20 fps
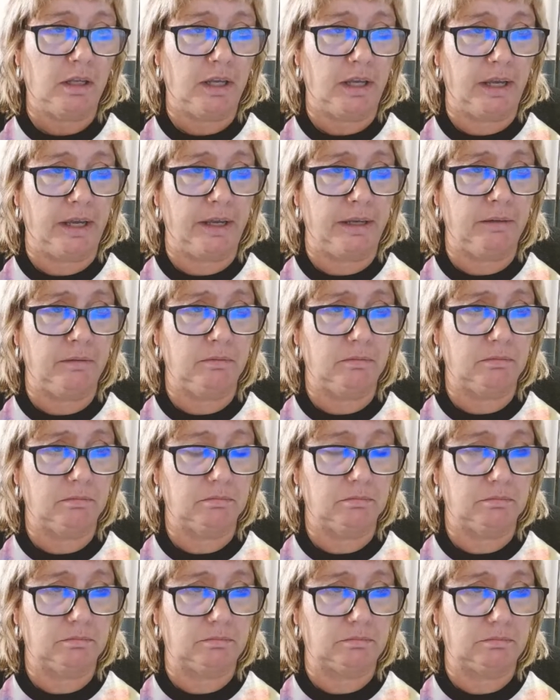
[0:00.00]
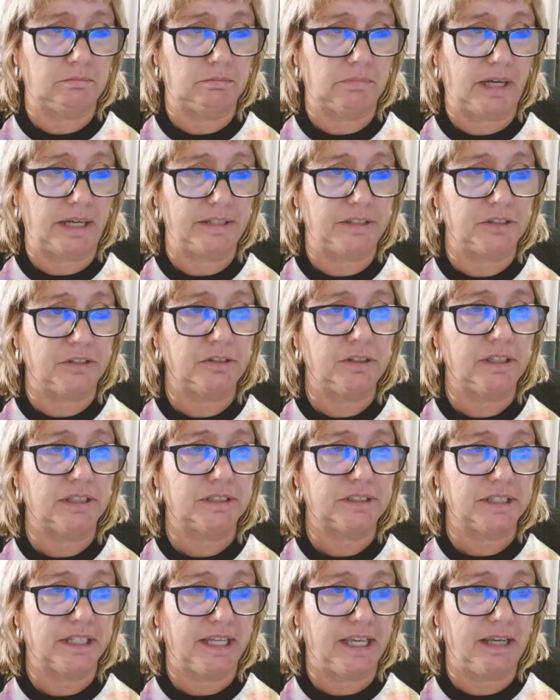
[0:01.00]
And I do
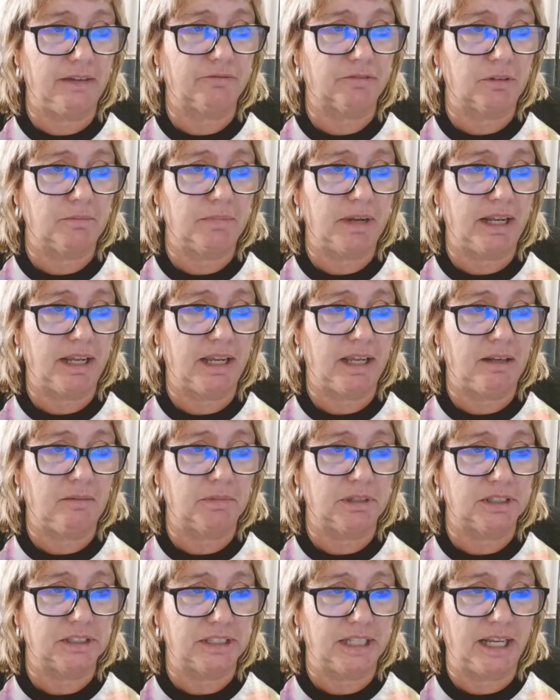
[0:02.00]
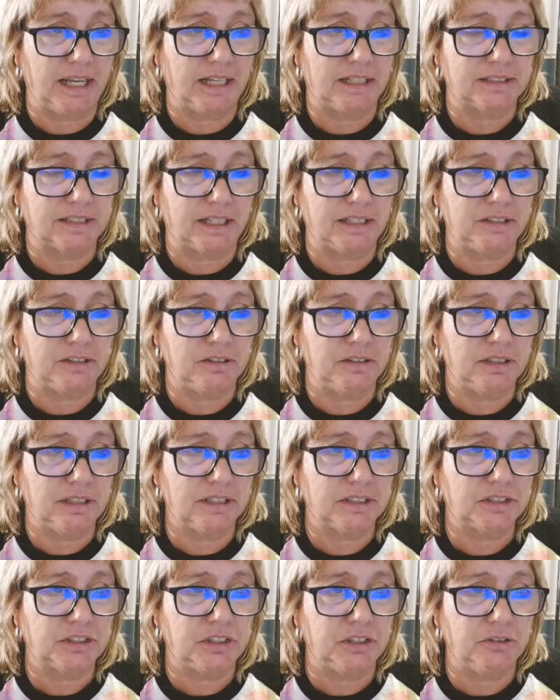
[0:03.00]
this to keep from making mistakes. I do
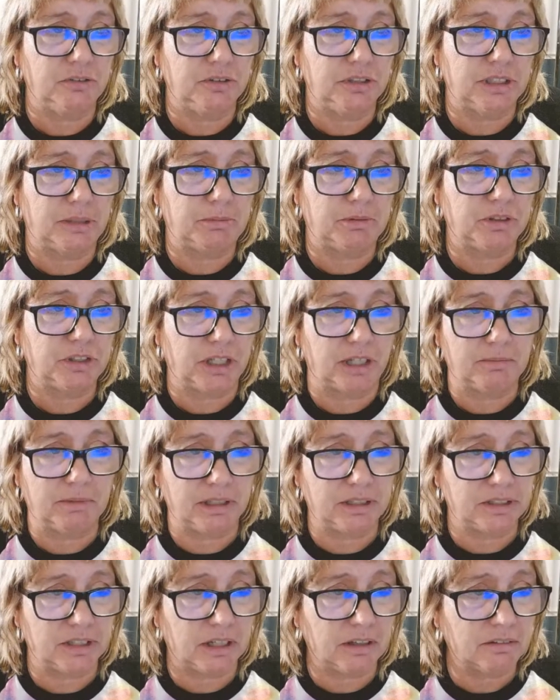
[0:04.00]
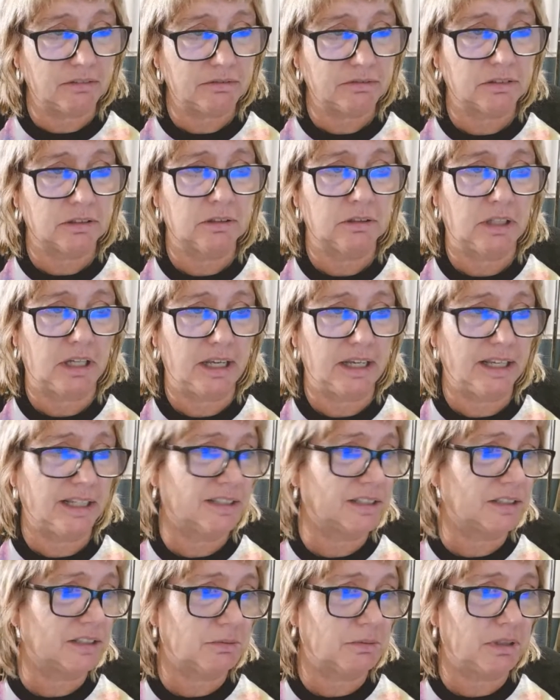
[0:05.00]
this to double check myself, I
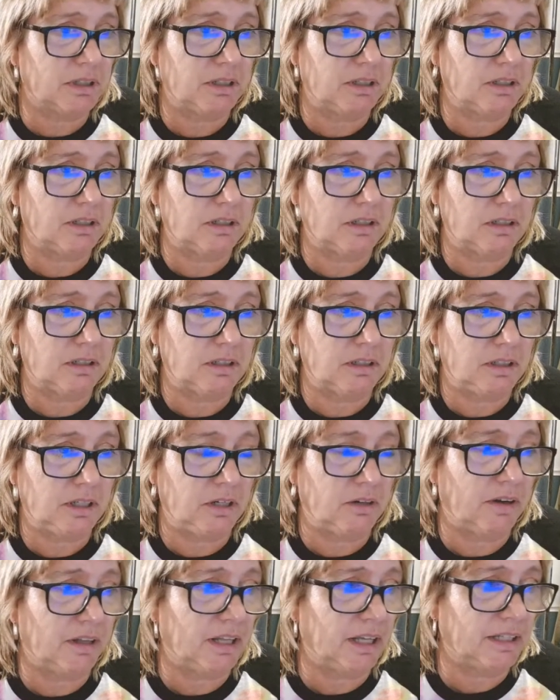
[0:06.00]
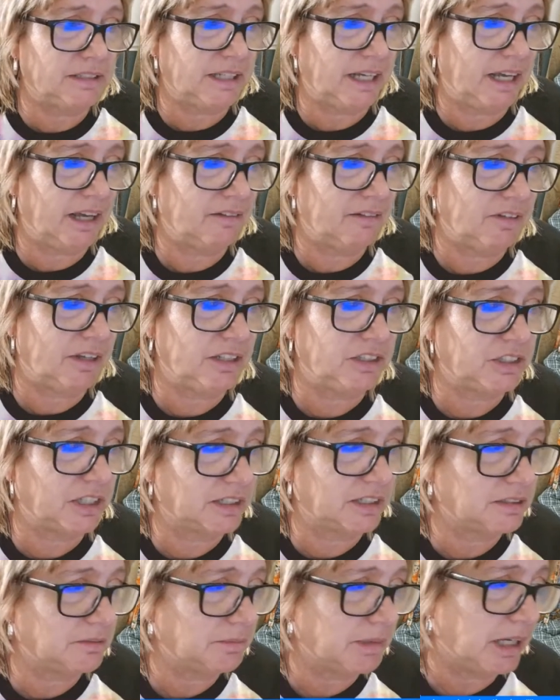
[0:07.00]
guess is what, you know, I like to have like
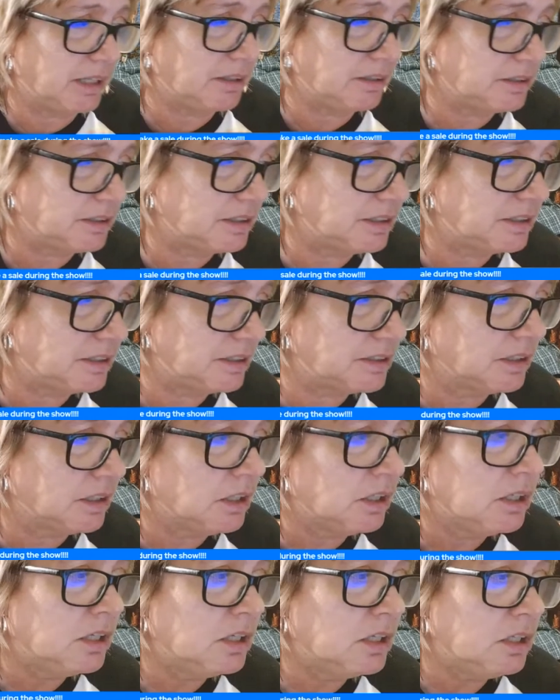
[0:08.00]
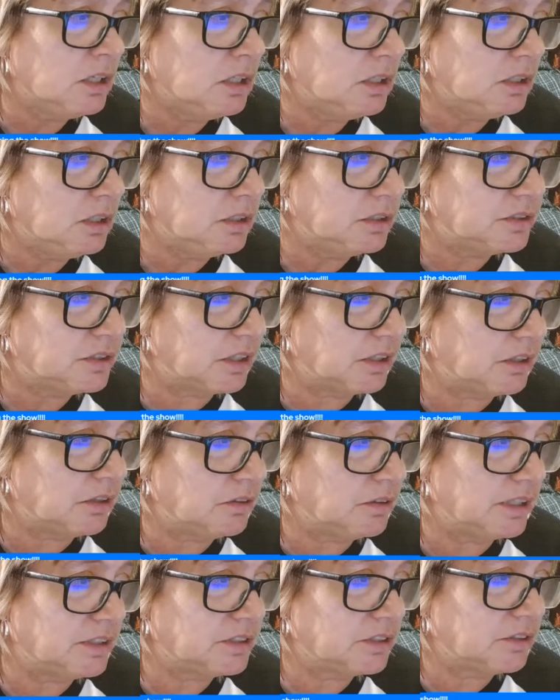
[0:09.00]
checks and balances. So
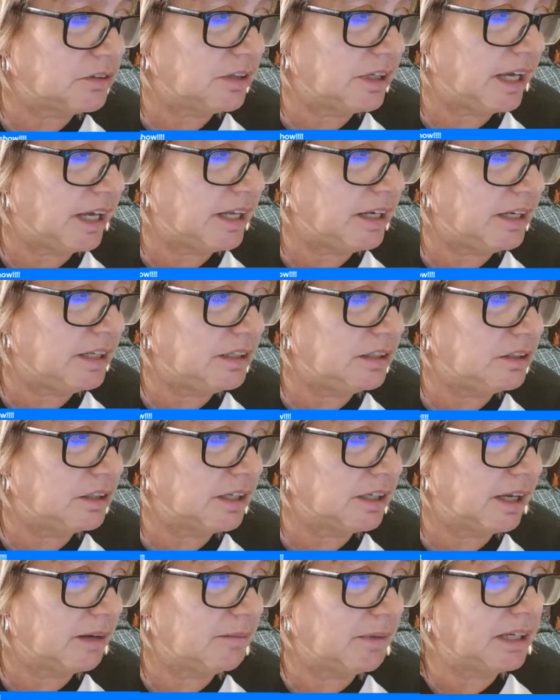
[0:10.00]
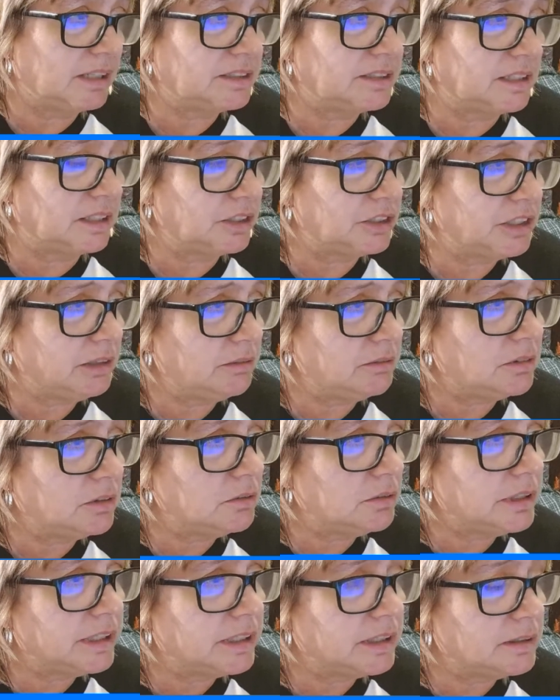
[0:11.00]
let's go ahead and look at my Excel sheet real
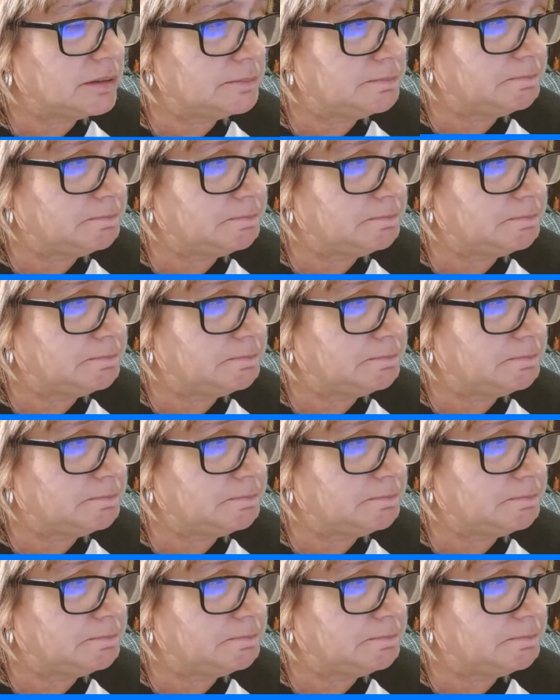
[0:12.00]
quick.